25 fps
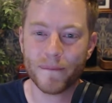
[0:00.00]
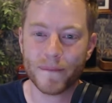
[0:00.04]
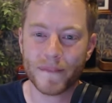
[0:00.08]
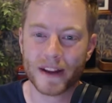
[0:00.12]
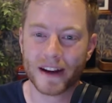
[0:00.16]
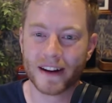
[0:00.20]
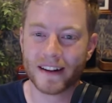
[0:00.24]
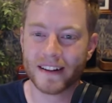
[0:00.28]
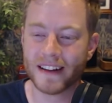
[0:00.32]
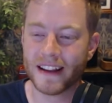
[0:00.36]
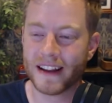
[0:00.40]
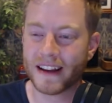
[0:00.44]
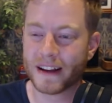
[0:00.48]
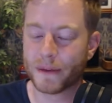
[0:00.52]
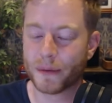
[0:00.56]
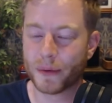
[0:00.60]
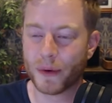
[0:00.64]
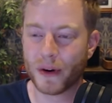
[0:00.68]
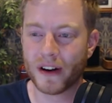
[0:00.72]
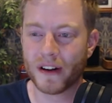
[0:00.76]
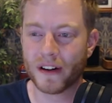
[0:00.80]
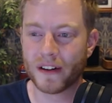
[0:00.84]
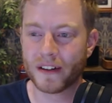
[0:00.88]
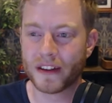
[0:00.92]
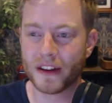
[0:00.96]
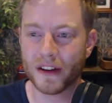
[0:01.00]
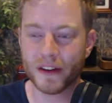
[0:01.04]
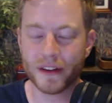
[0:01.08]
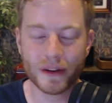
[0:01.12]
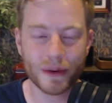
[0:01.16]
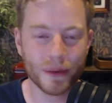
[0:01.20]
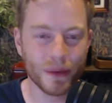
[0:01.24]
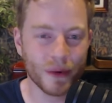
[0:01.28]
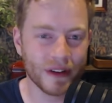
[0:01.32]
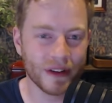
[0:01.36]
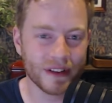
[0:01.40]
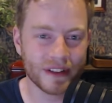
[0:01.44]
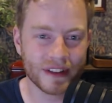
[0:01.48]
They're like, we're the only
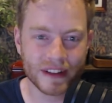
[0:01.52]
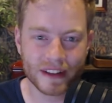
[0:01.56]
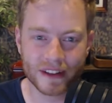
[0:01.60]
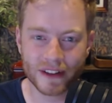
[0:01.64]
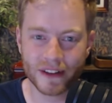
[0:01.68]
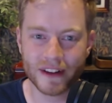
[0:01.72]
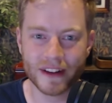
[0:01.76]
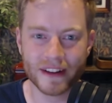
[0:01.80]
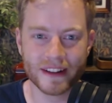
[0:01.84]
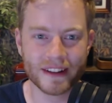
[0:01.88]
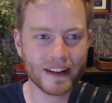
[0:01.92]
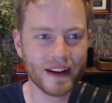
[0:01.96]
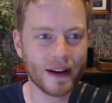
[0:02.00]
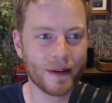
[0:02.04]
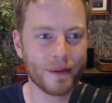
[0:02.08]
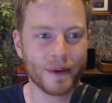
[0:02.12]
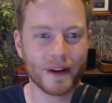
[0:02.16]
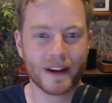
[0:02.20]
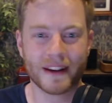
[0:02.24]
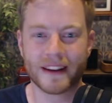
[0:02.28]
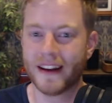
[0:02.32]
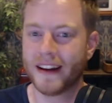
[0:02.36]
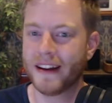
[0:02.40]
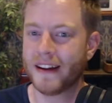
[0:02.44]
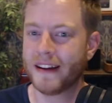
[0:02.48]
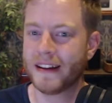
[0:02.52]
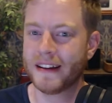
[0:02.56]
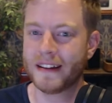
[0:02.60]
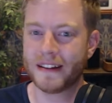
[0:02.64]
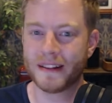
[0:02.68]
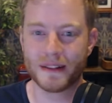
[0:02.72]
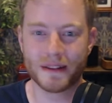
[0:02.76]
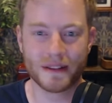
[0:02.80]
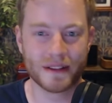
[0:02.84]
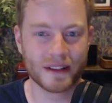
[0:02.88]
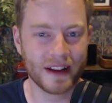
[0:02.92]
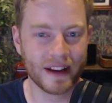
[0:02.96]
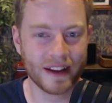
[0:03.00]
ones that do this. And I'm like, I
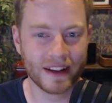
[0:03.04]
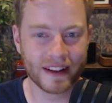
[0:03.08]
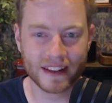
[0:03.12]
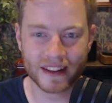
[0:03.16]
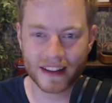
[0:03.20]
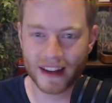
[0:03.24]
test